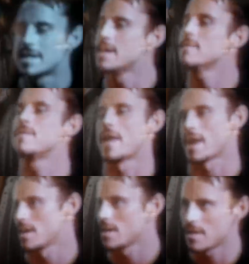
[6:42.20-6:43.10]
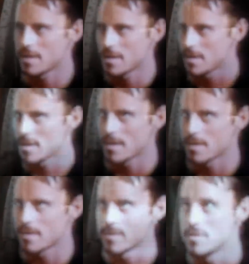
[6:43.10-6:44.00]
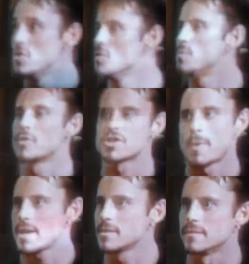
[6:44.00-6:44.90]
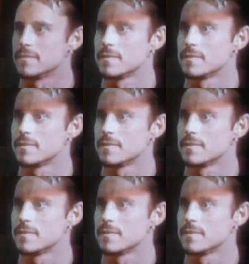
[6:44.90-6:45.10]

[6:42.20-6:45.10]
give that... a new perspective.